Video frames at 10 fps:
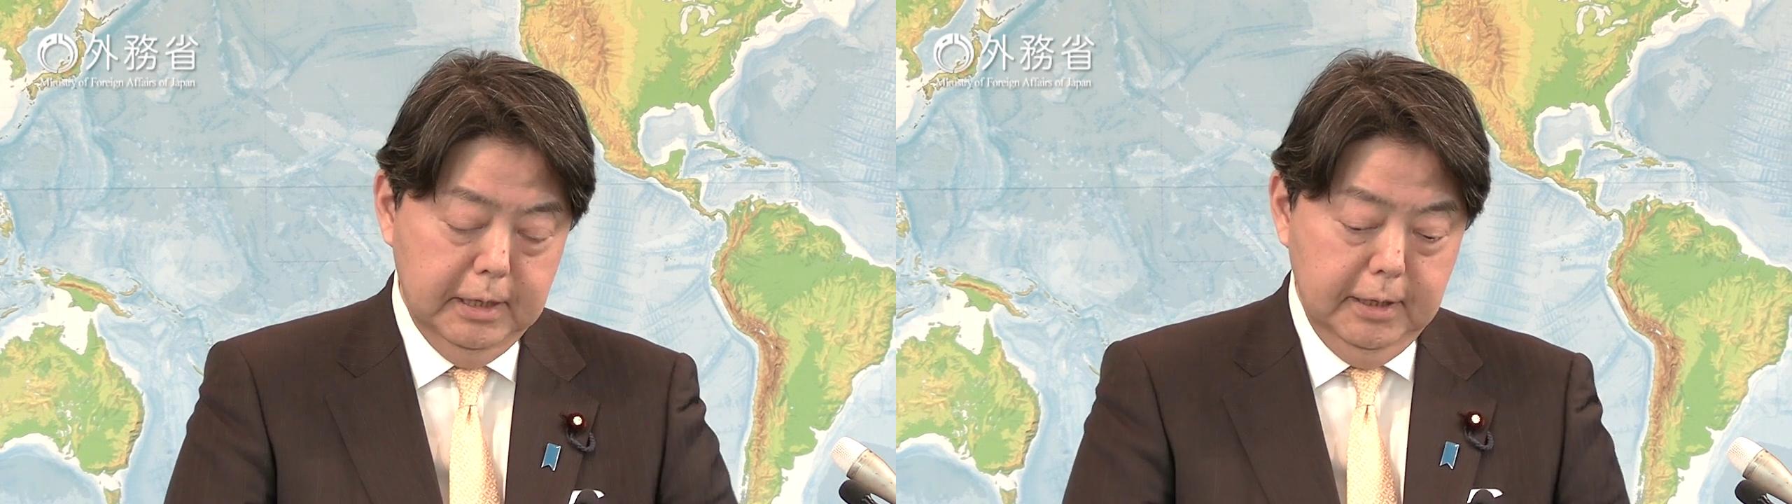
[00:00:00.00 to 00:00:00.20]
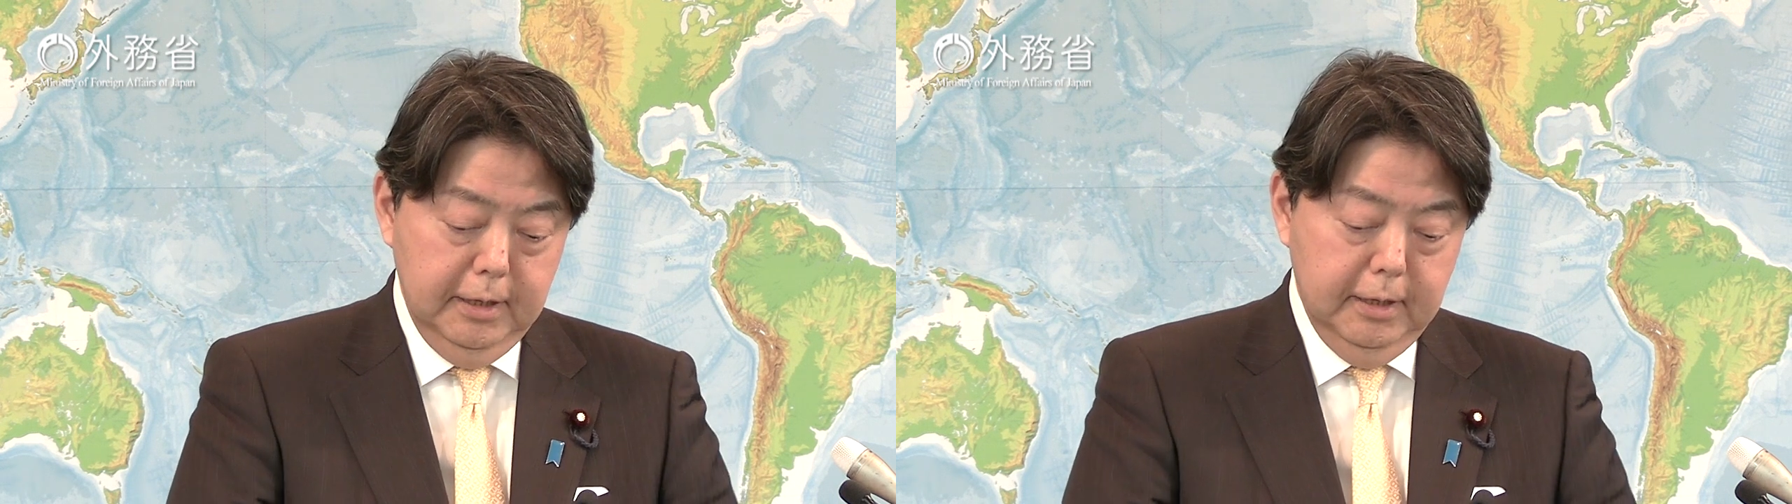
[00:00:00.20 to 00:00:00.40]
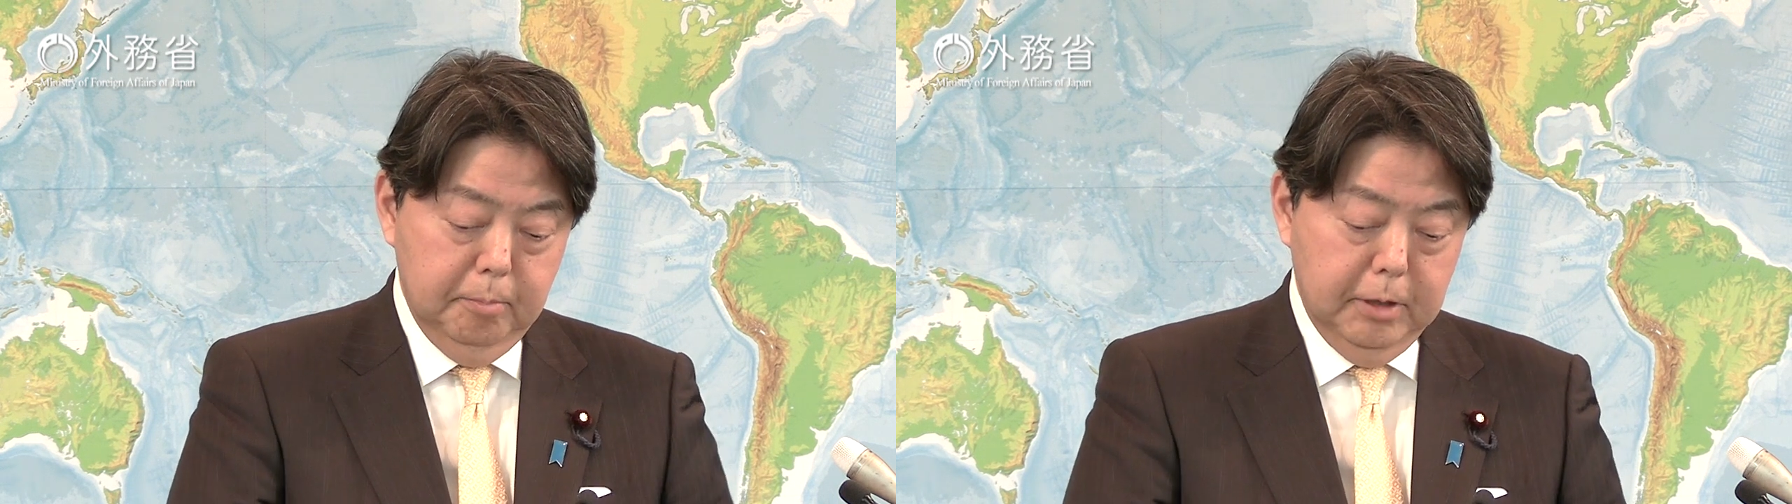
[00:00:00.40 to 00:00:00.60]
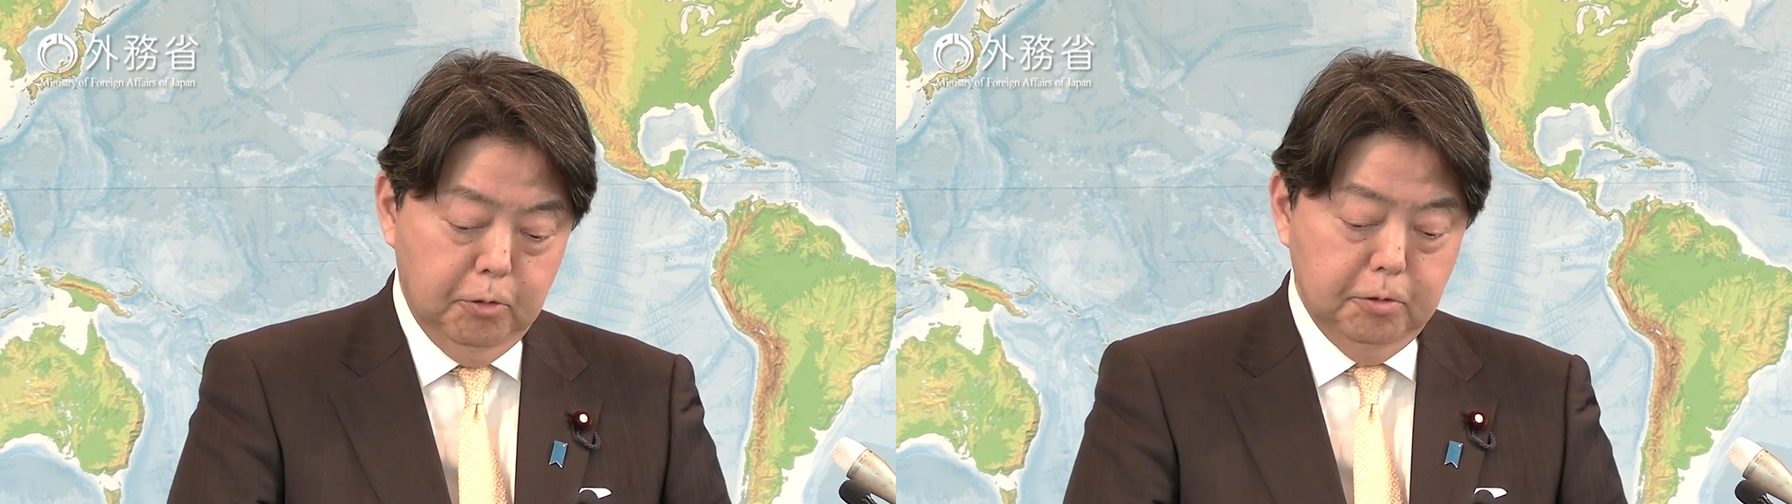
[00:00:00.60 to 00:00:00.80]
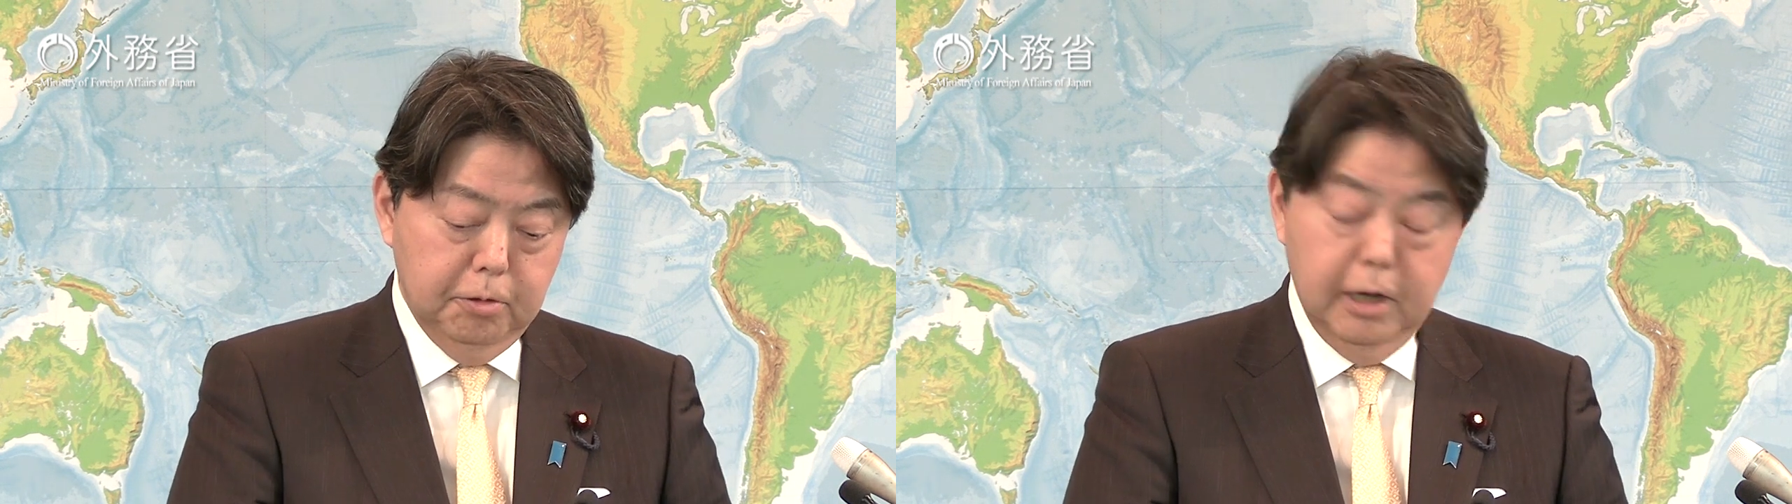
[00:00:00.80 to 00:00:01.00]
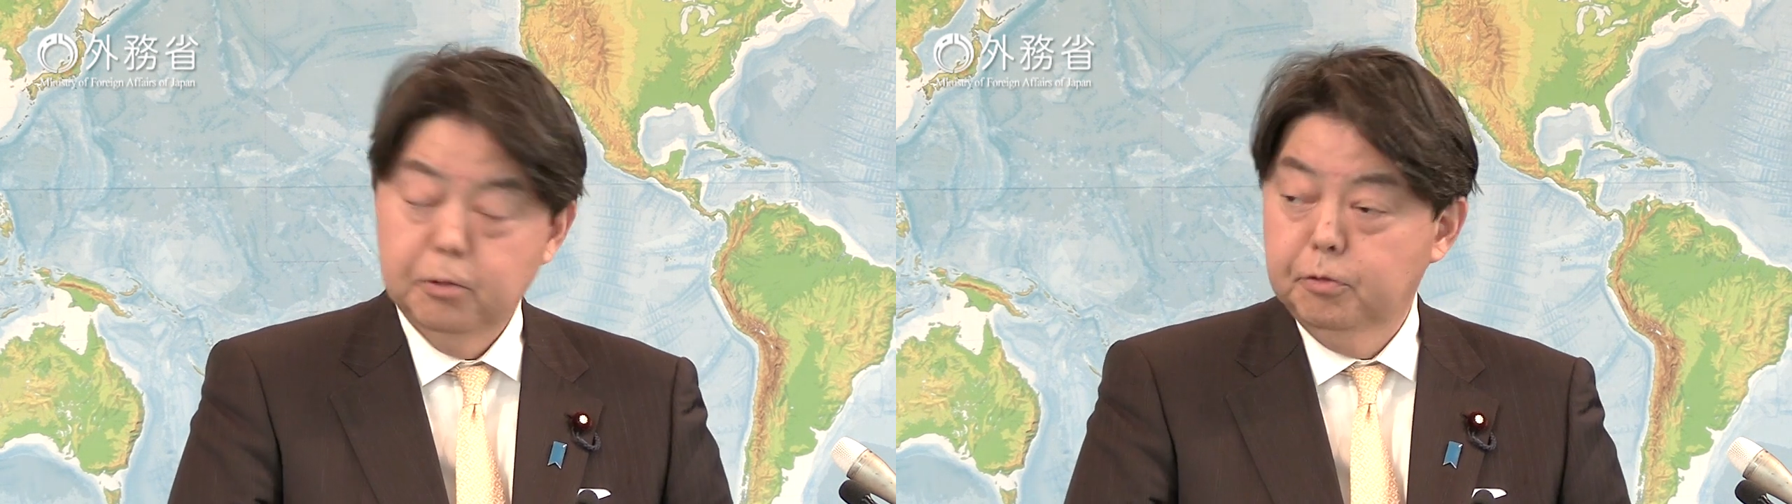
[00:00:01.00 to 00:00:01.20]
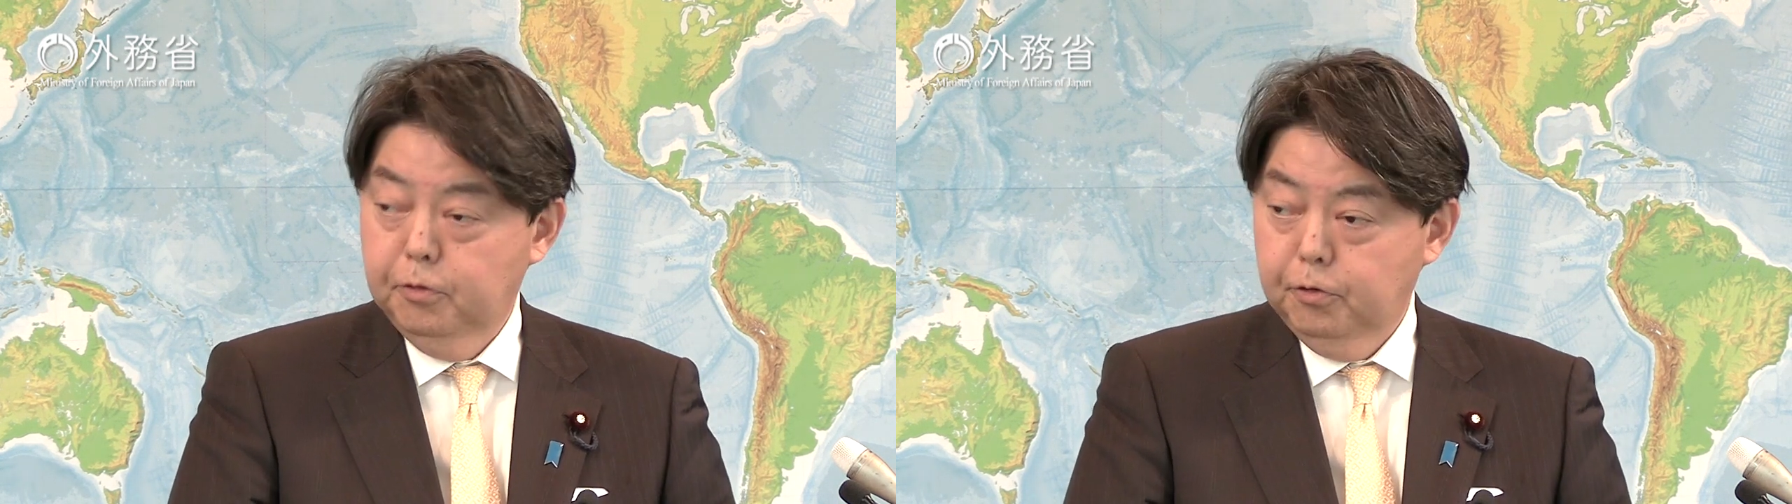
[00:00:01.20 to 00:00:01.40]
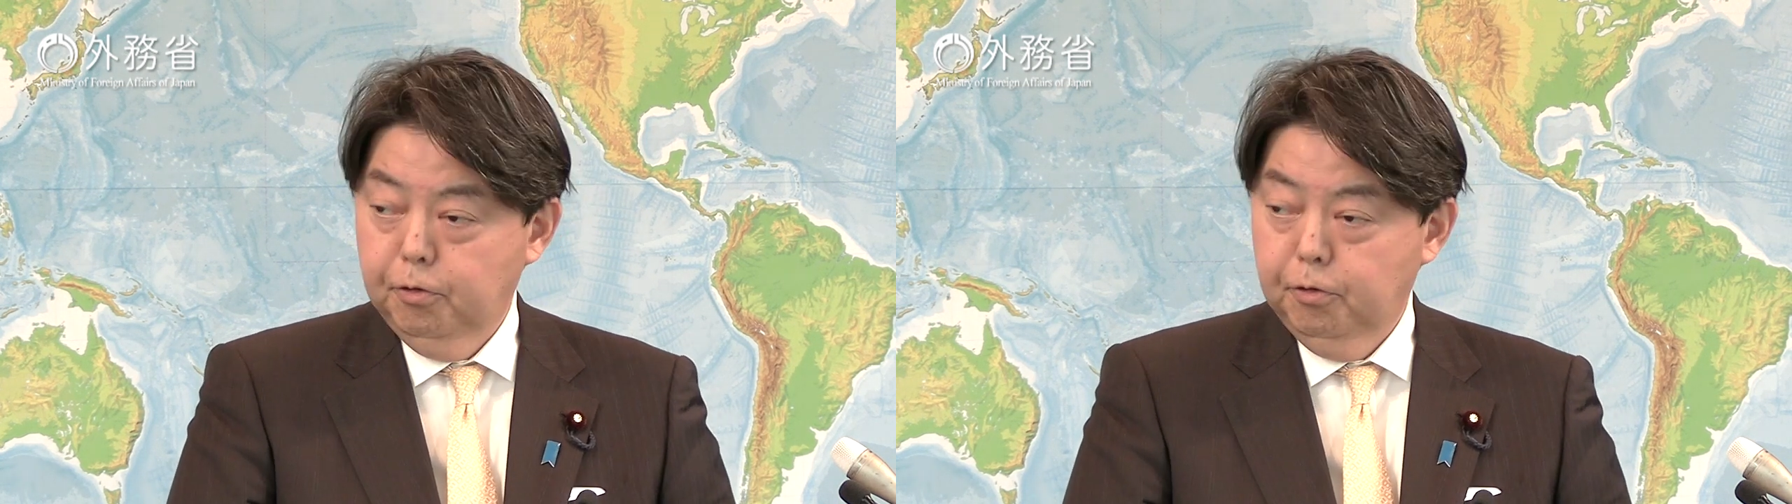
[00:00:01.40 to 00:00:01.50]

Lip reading: border control framework.